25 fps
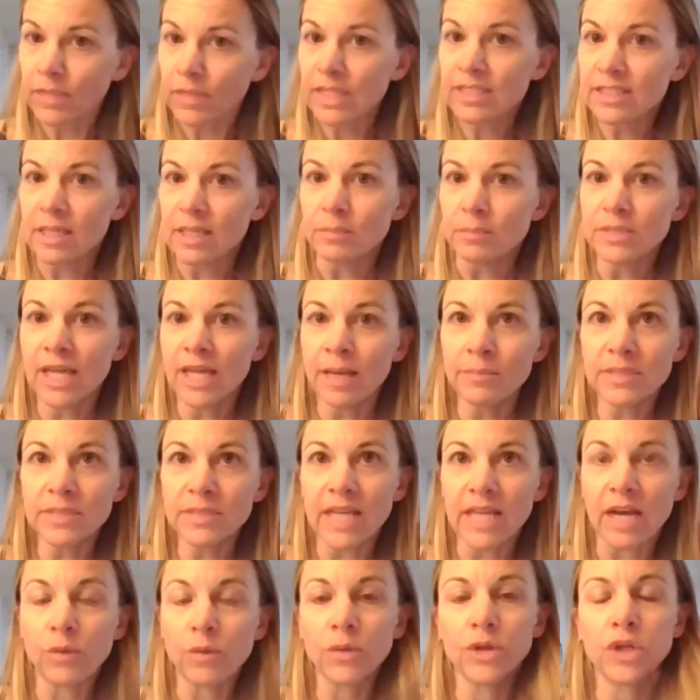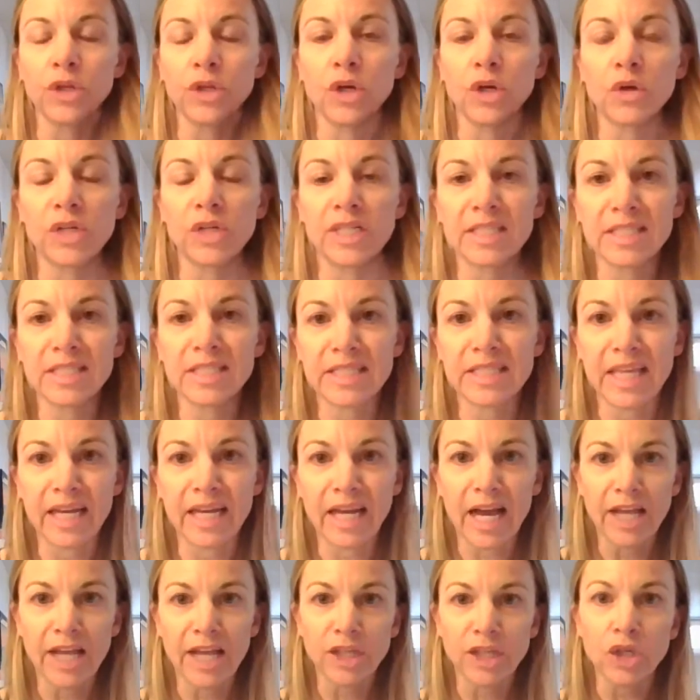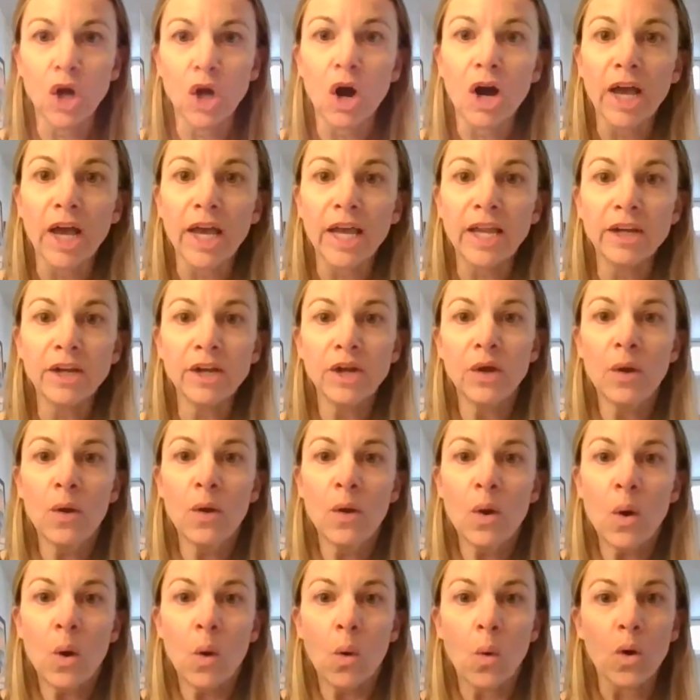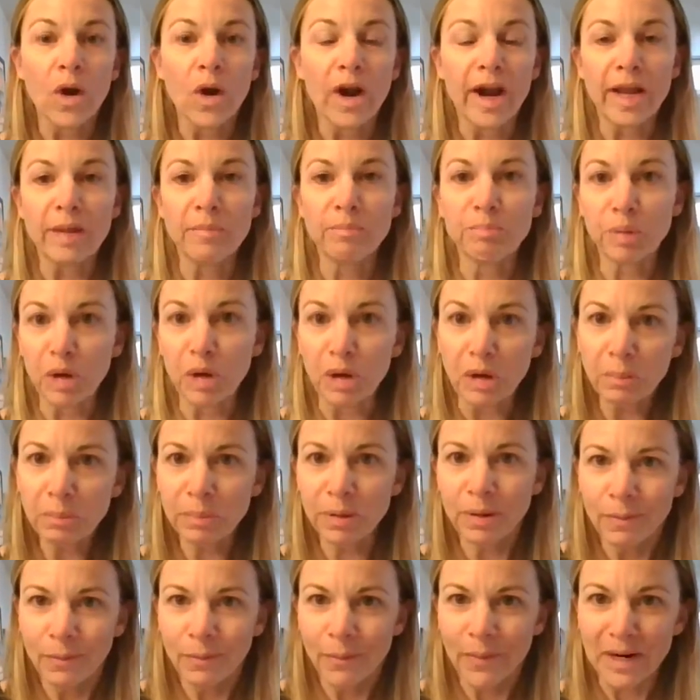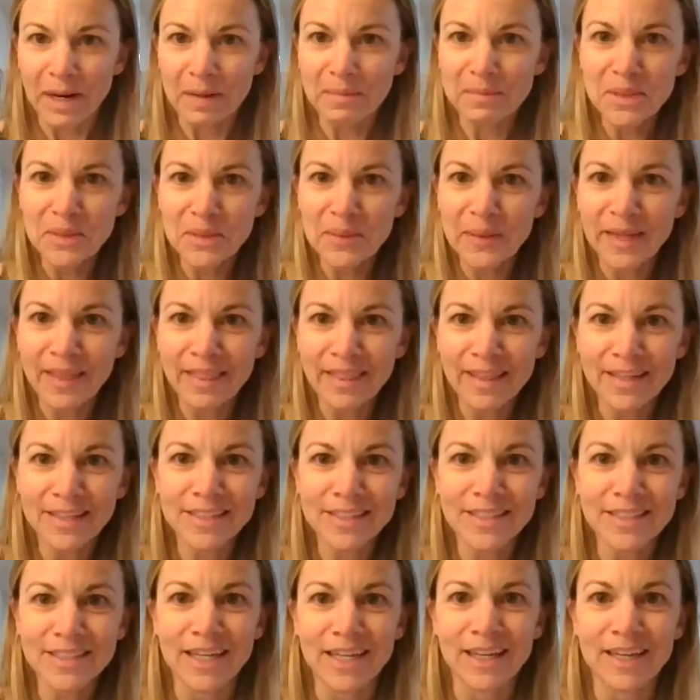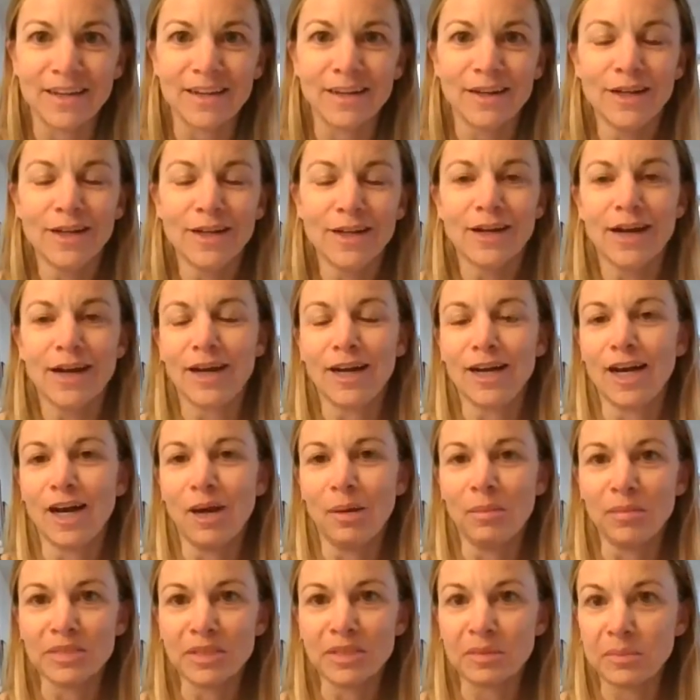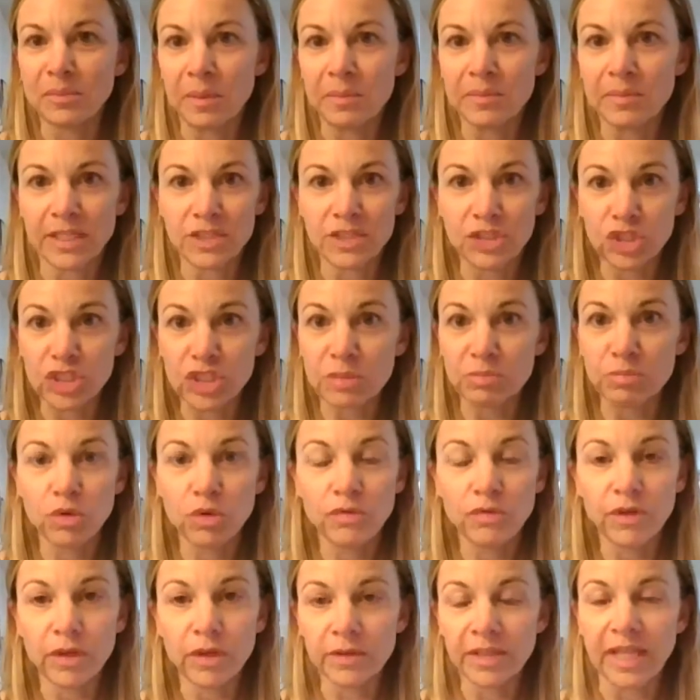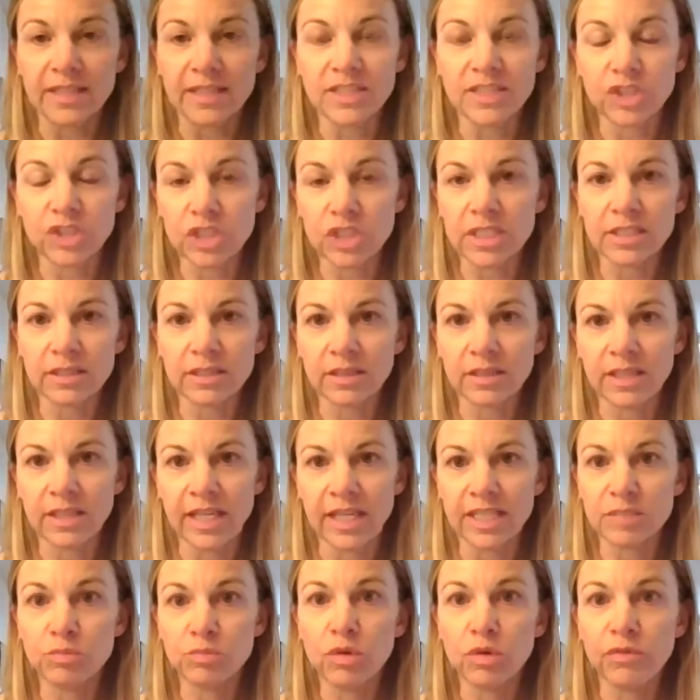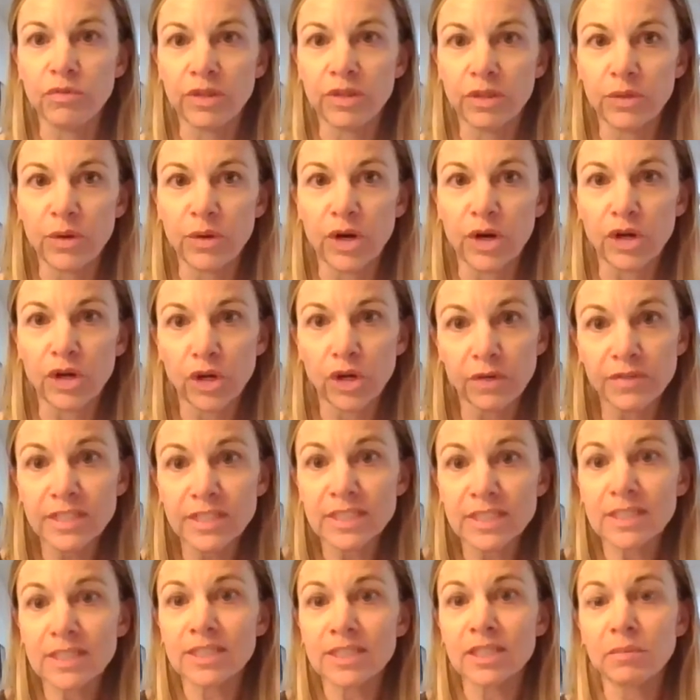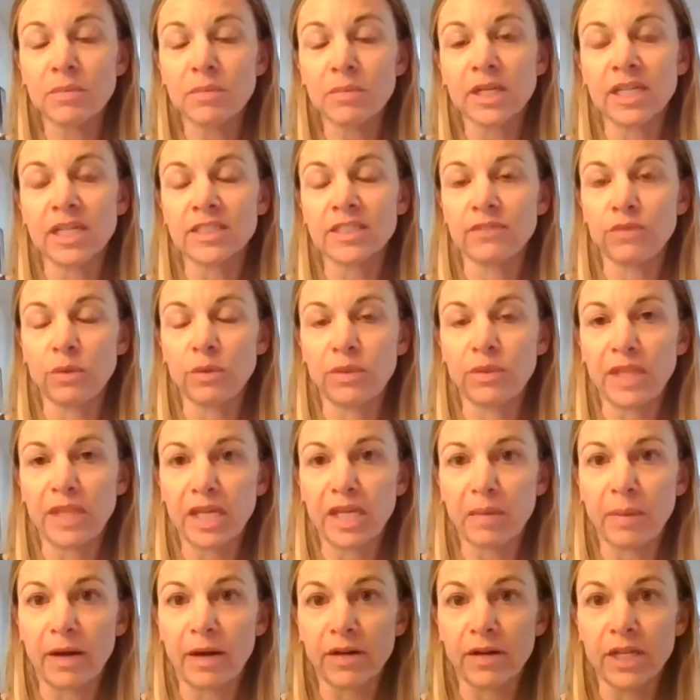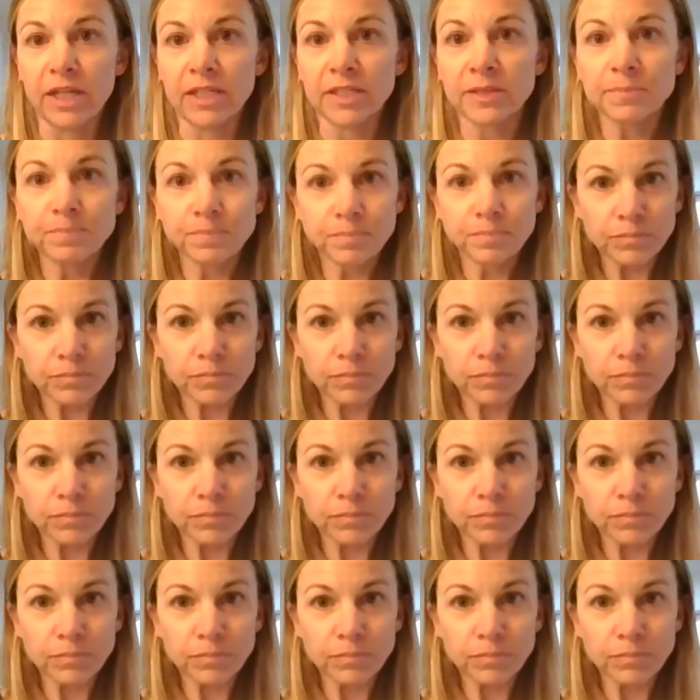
Sometimes I will notice that I yawn or I burp when I'm doing this, and sometimes that's just things moving through our nervous system, because if you think about it,